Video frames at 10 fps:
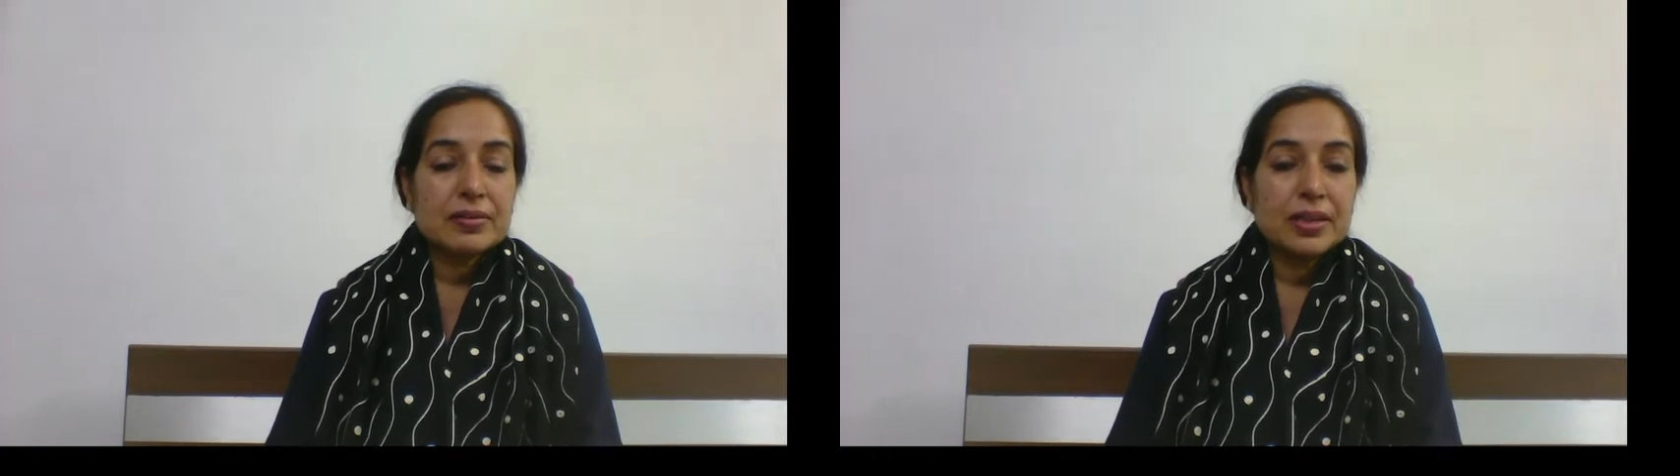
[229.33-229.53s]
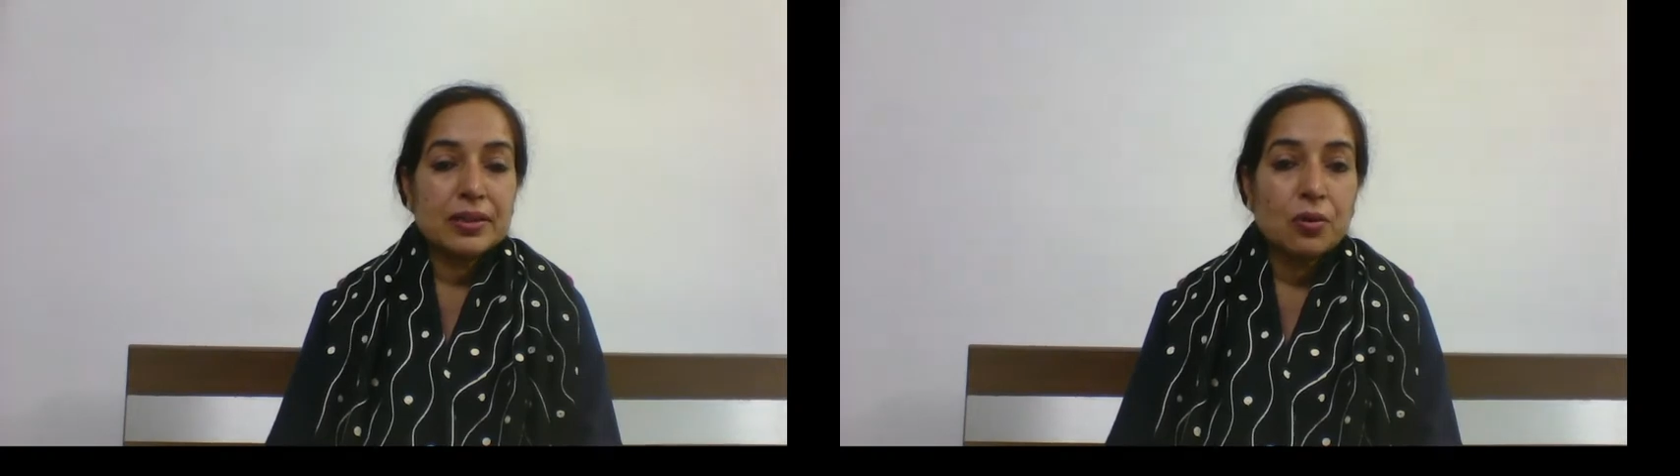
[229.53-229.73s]

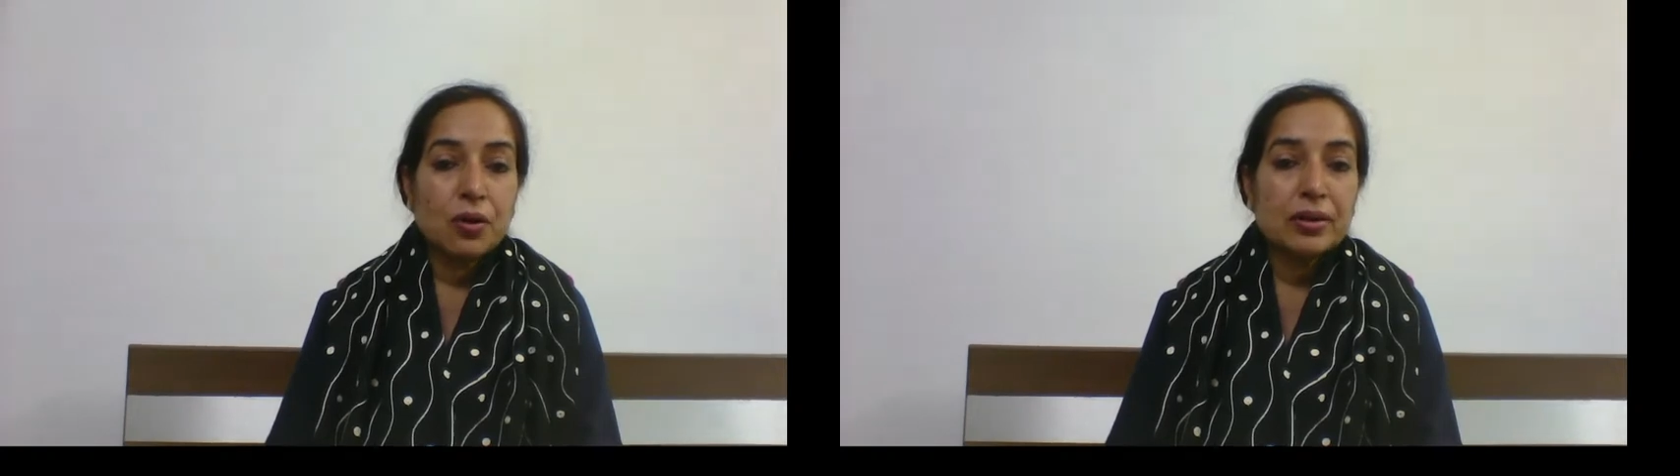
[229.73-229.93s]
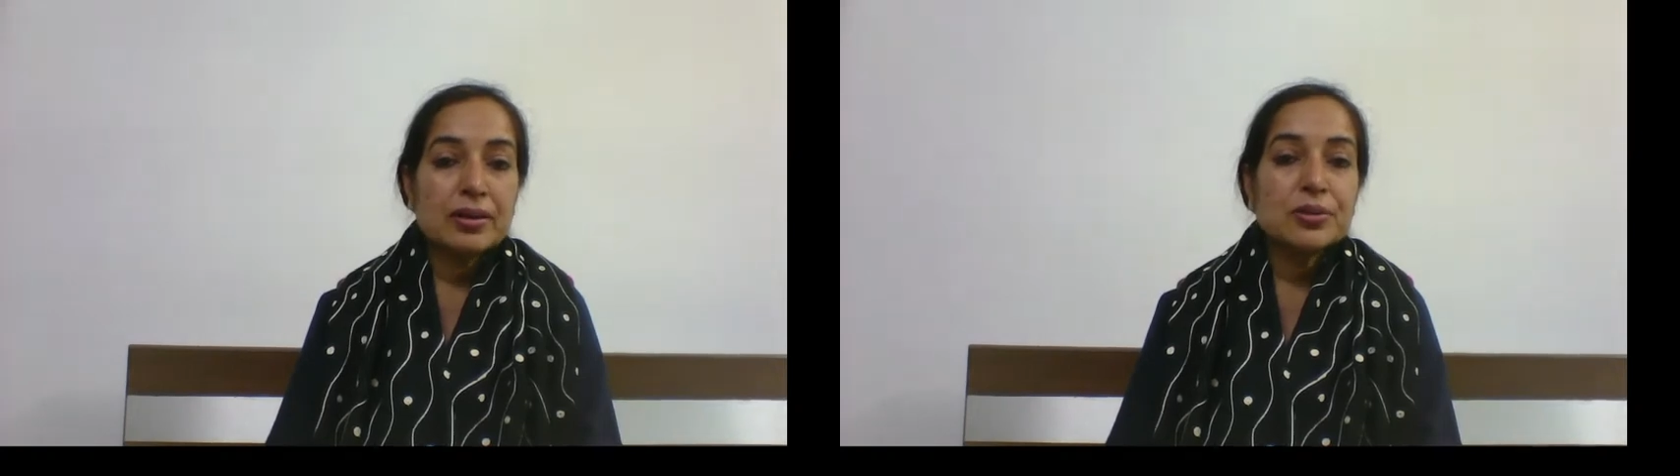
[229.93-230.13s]
the
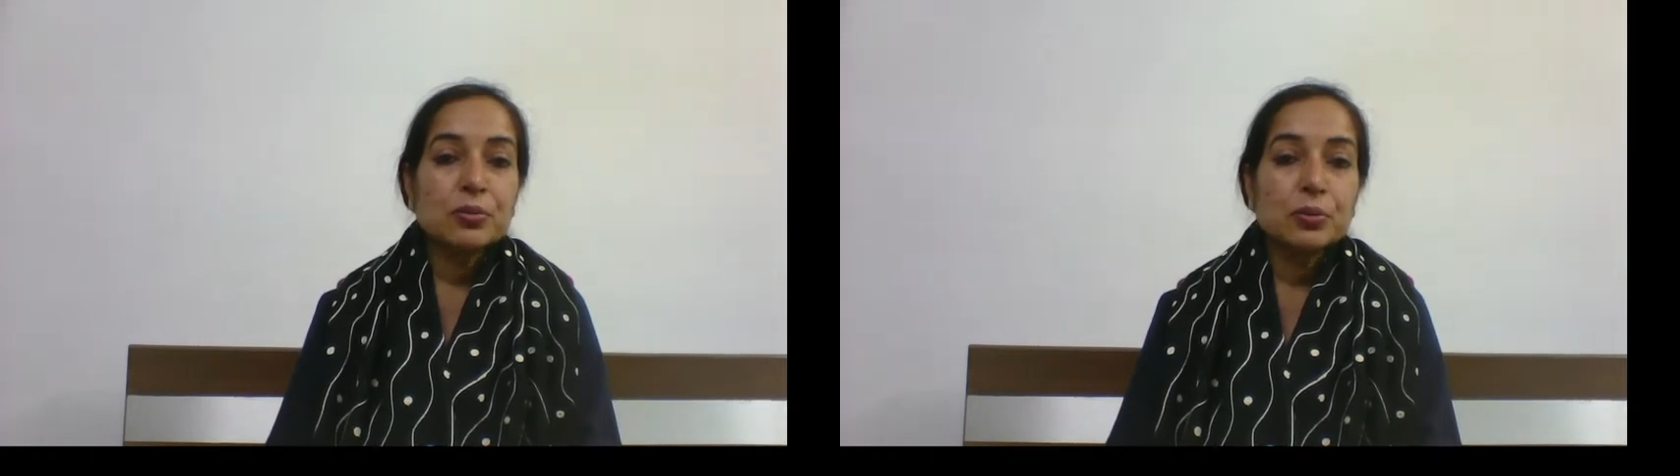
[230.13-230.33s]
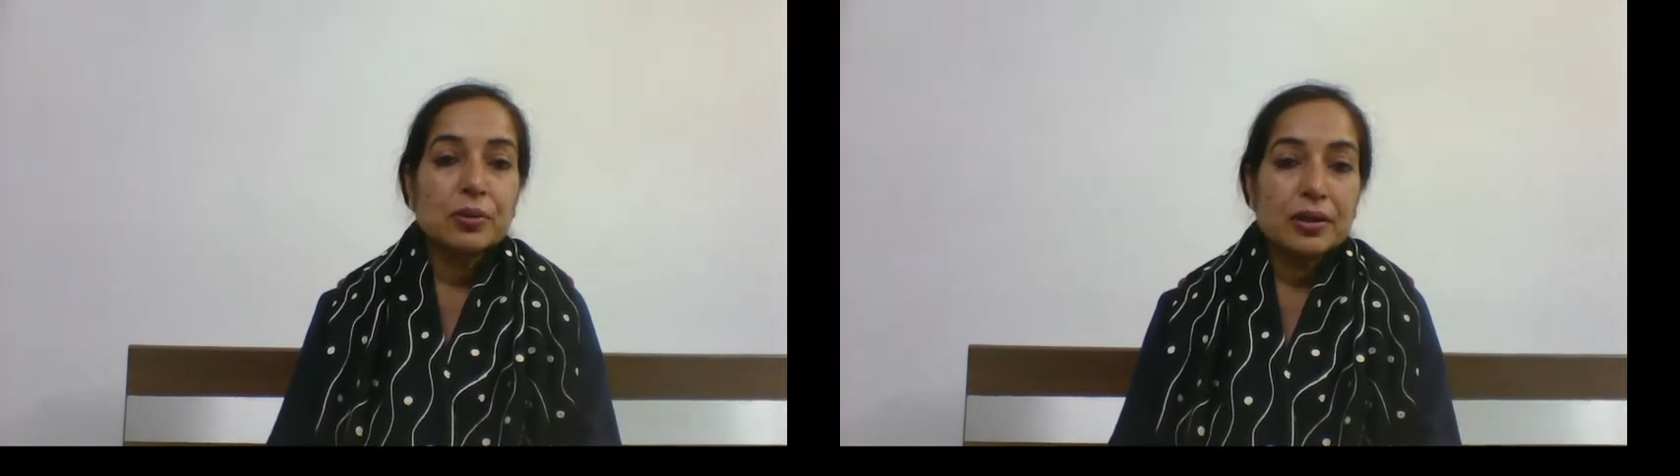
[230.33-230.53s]
goddess
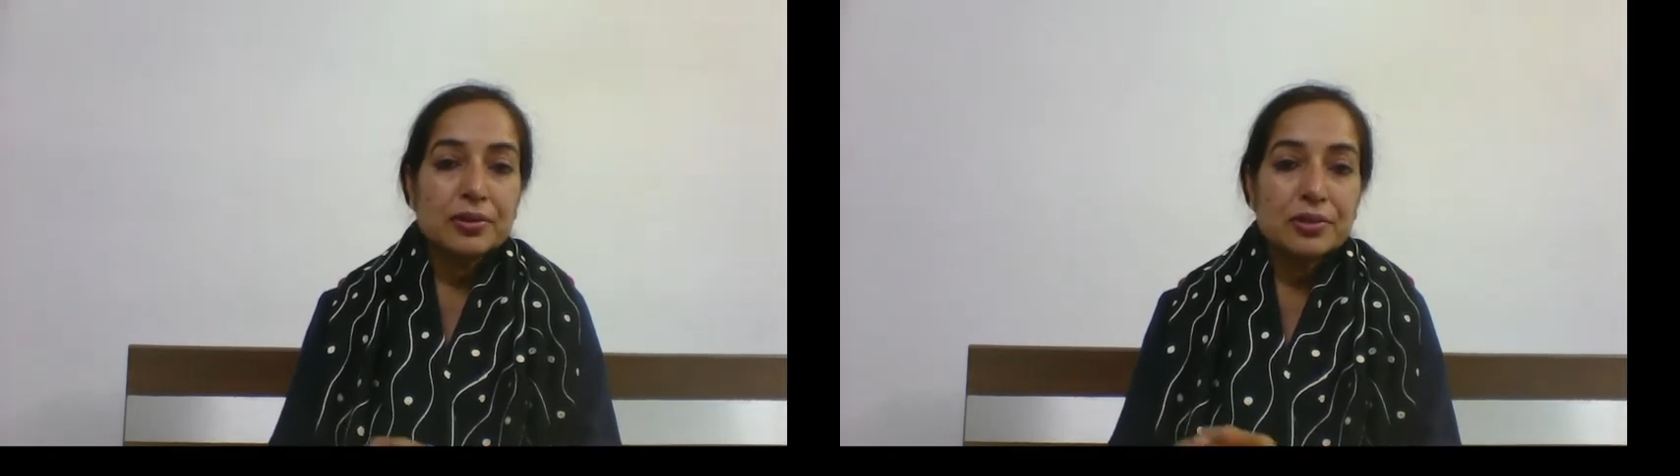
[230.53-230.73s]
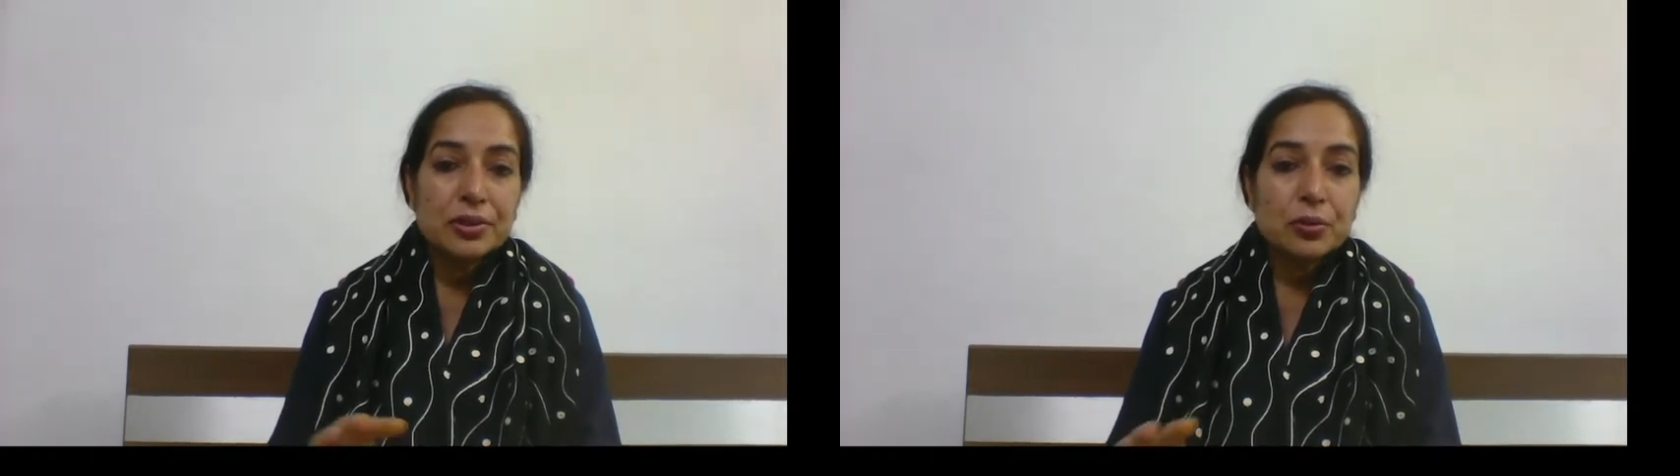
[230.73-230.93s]
who
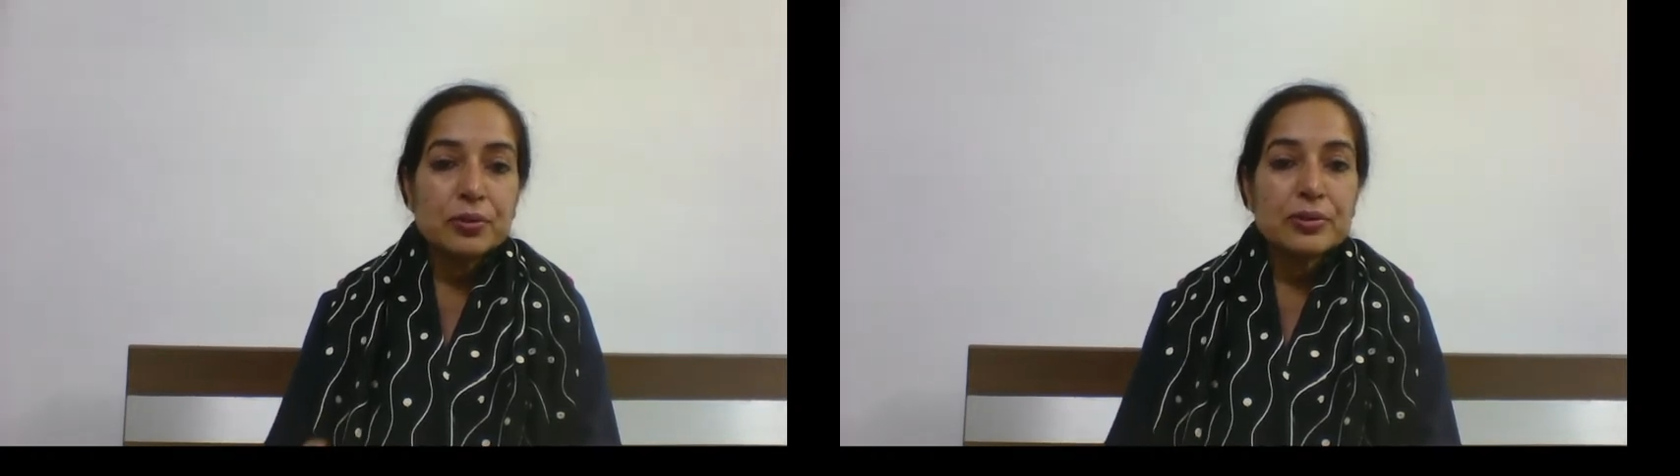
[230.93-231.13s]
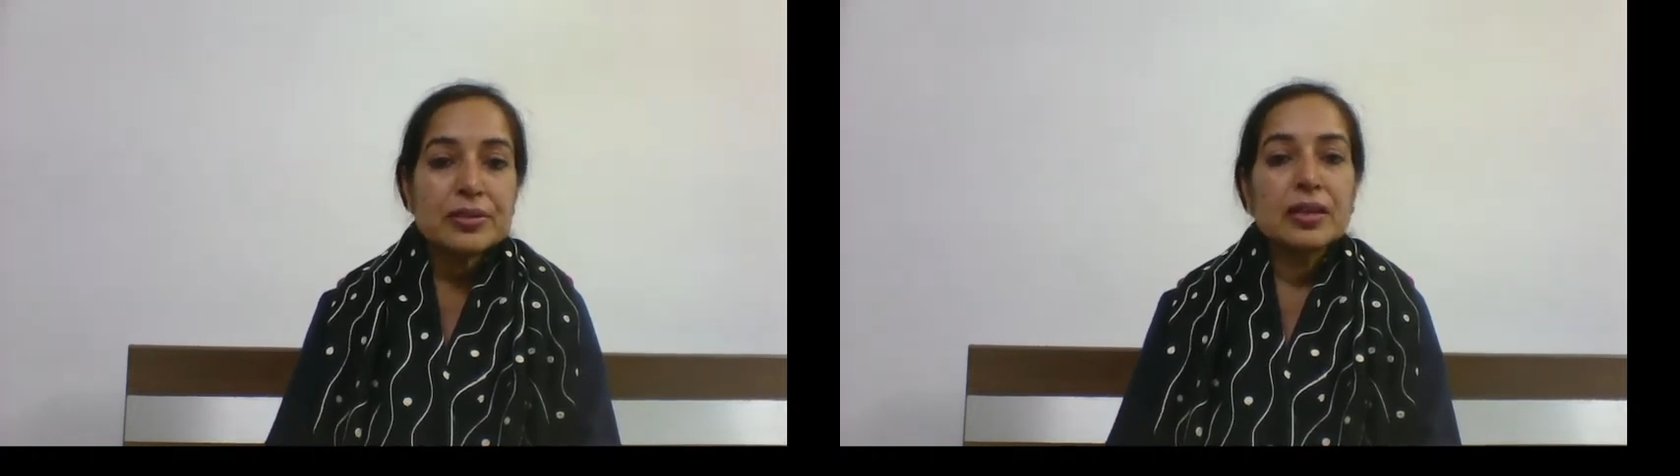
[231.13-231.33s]

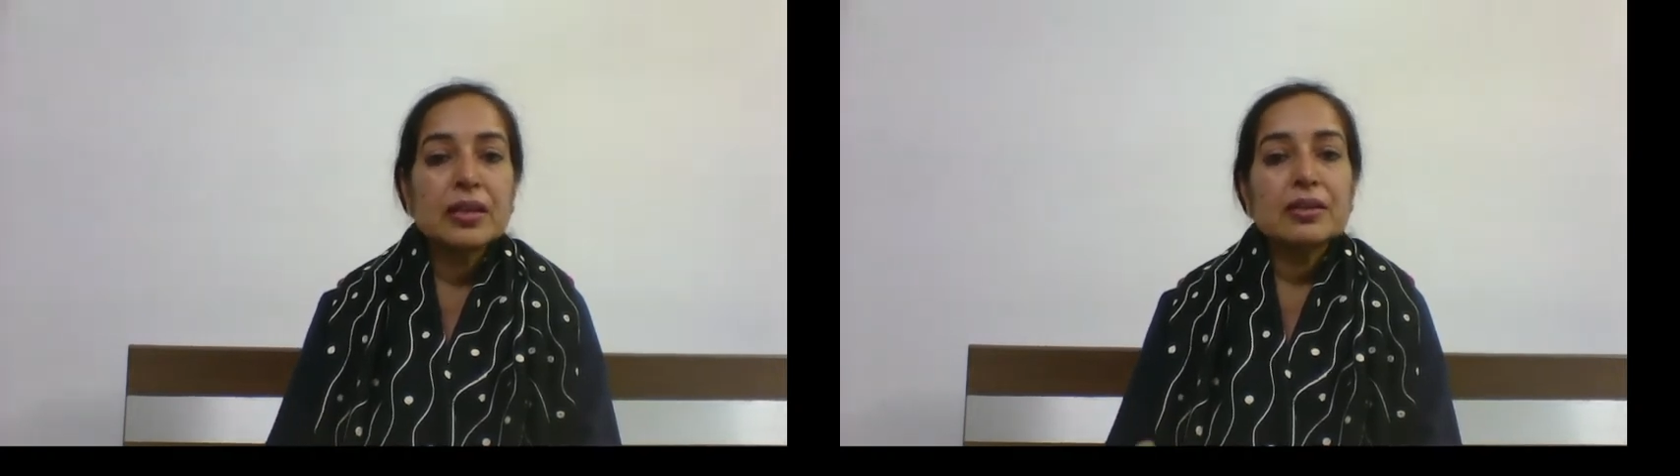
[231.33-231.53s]
controls